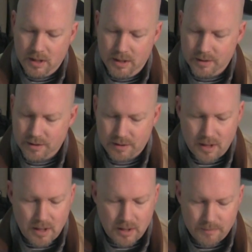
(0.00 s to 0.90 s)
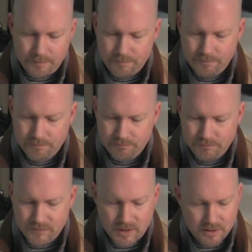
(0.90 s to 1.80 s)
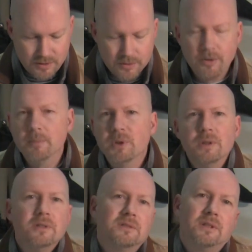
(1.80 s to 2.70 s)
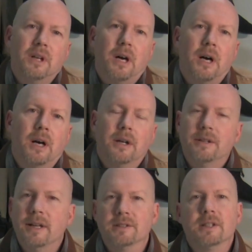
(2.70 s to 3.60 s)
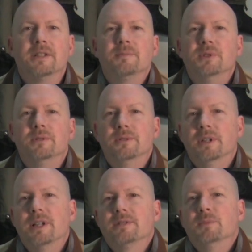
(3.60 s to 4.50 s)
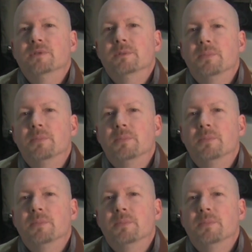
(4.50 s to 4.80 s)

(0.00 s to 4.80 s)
it's durable. It has less moving